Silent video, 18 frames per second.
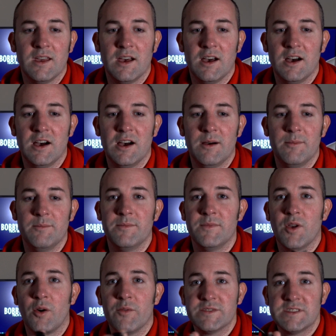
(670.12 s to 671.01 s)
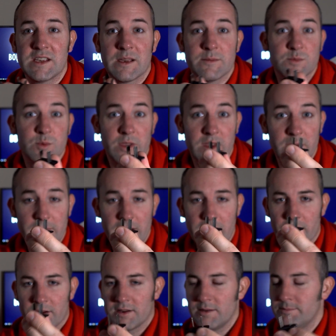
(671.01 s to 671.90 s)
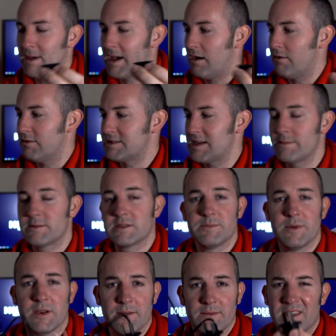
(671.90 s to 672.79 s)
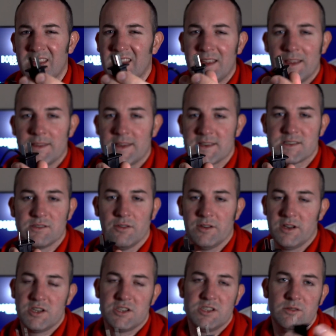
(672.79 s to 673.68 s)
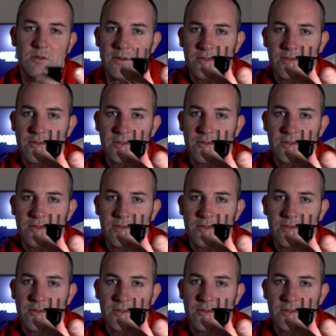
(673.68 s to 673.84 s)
obviously comes with the American power adapter, but that's not an issue.